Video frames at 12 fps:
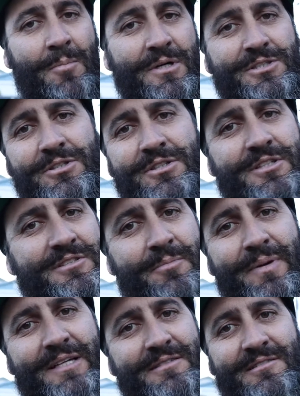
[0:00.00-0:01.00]
going to do just a
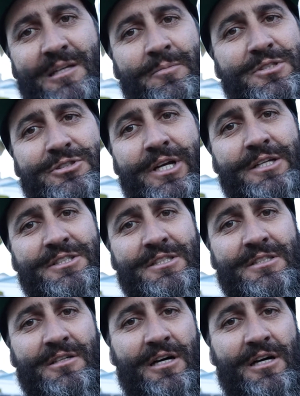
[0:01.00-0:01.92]
basic demonstration